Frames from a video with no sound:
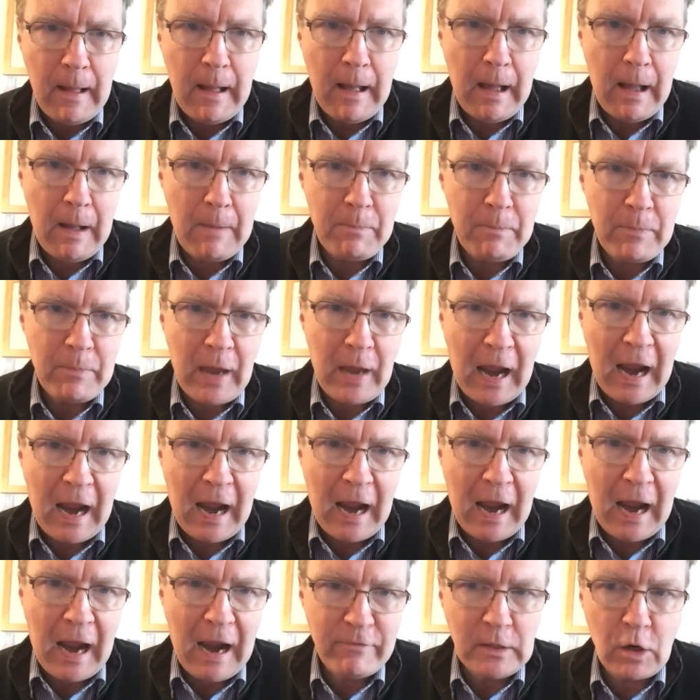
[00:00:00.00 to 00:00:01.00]
um,
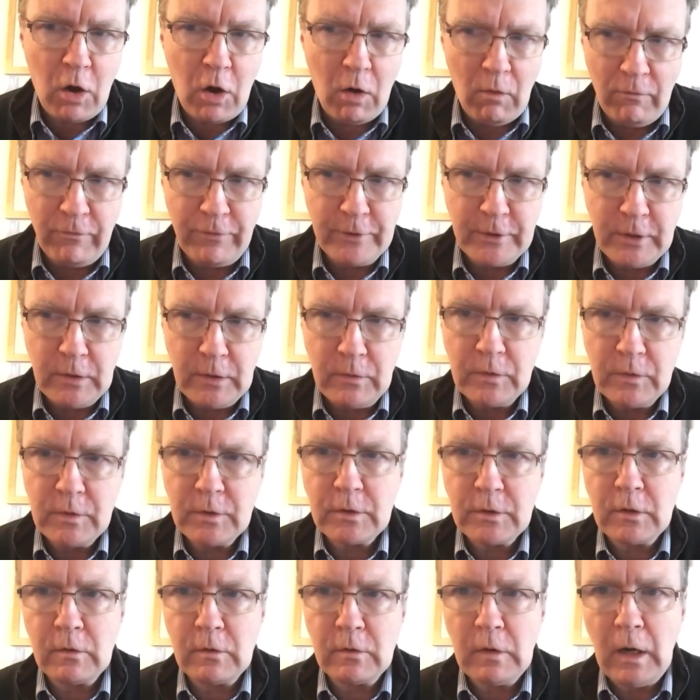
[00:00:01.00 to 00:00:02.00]
having the
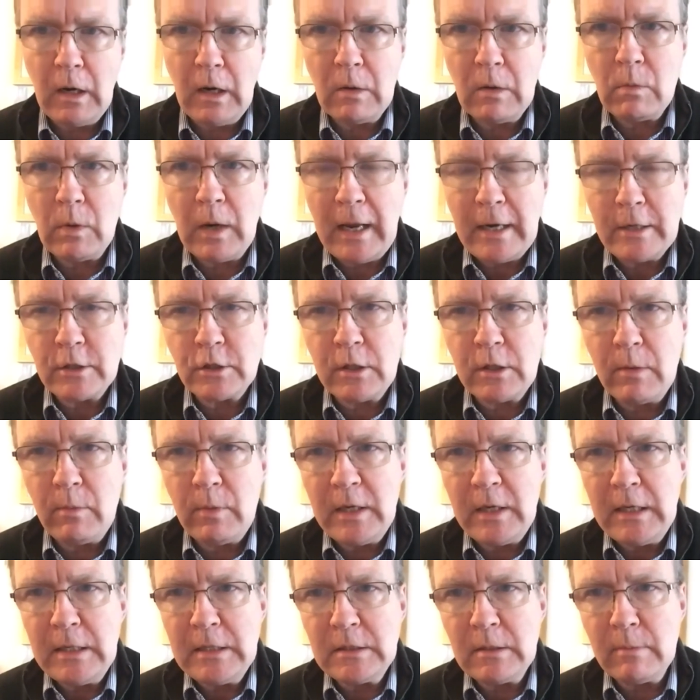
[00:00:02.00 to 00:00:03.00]
confidence to think, well,
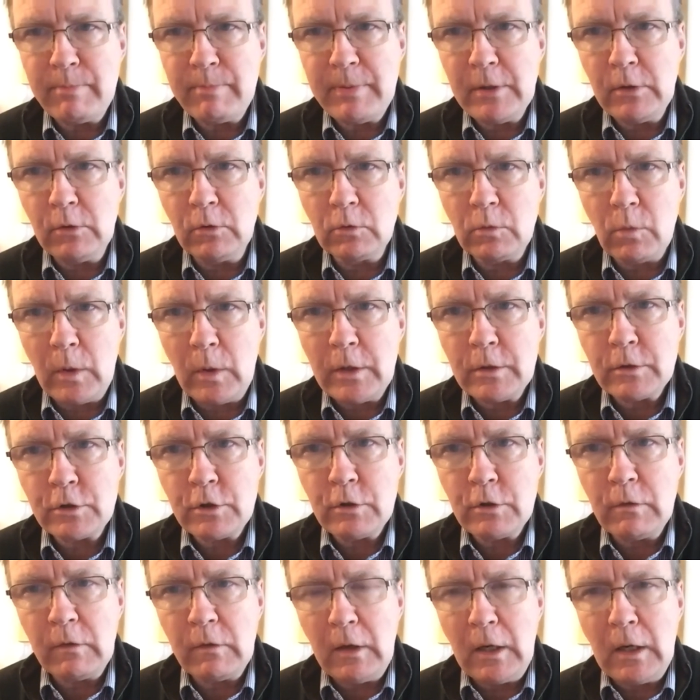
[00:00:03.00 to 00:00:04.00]
actually, we need to build one or
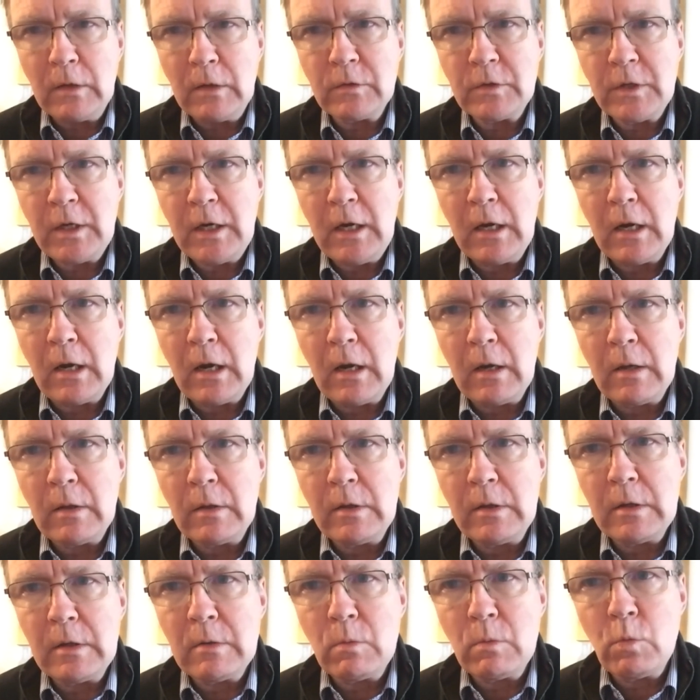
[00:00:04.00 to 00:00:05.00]
two things here
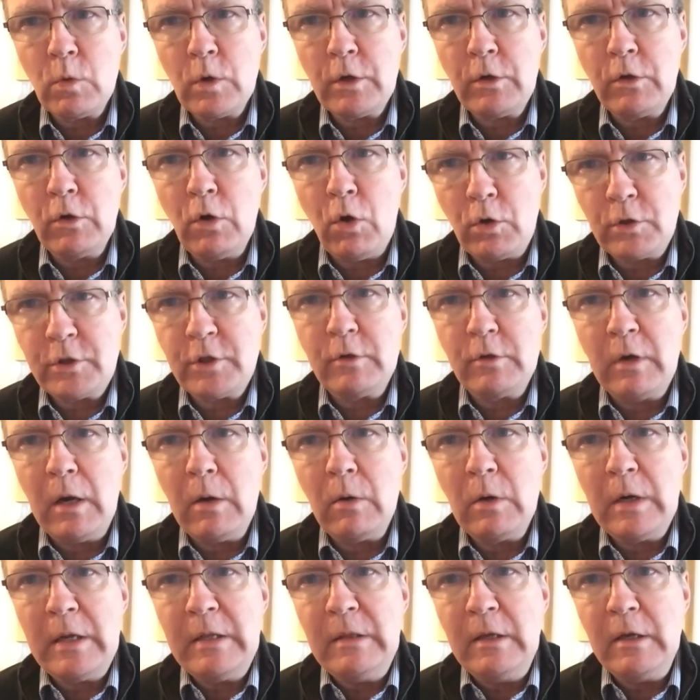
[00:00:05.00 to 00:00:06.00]
that were not
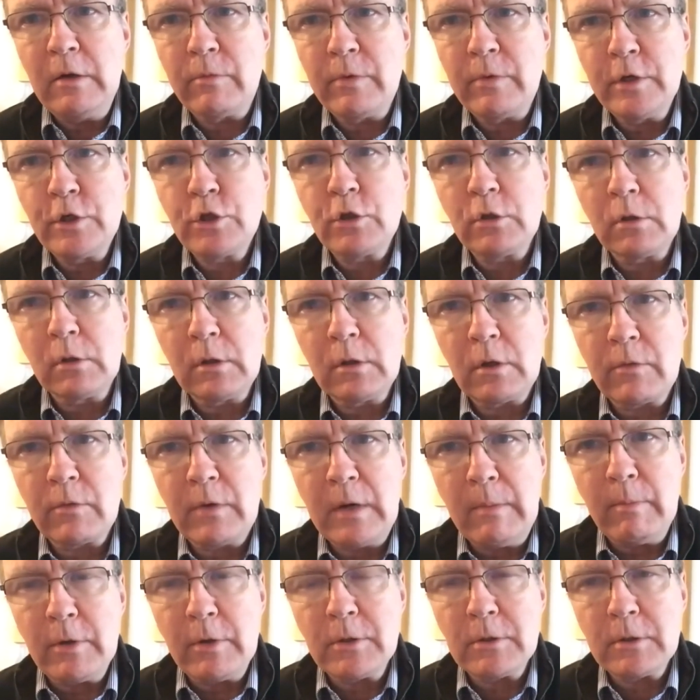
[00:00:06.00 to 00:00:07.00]
in the original
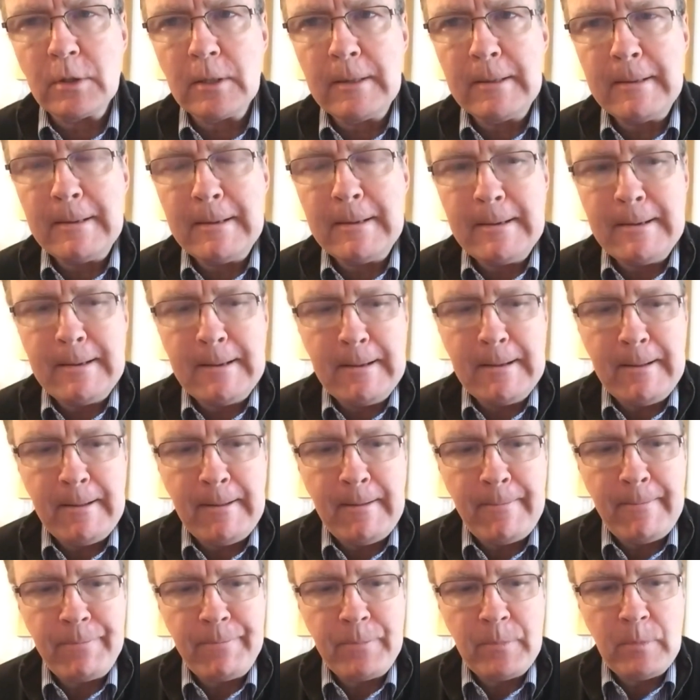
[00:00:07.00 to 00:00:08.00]
agreement.
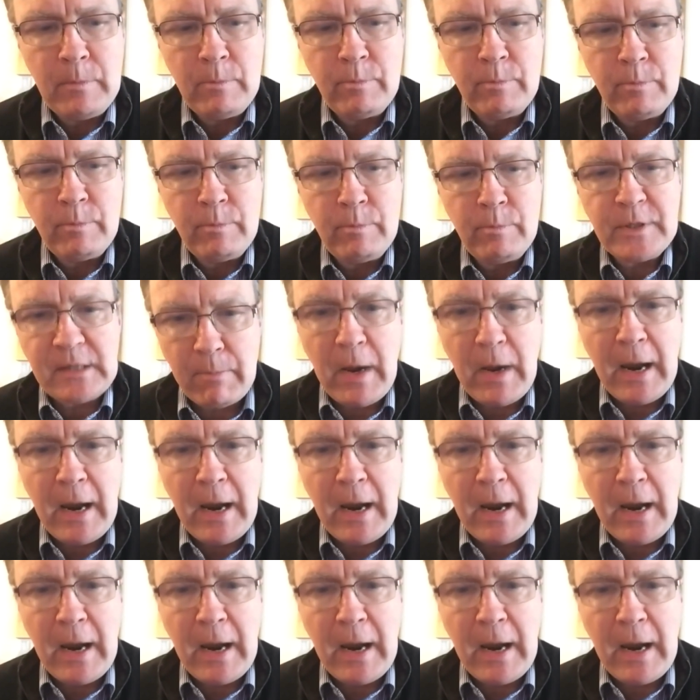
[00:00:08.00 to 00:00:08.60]
But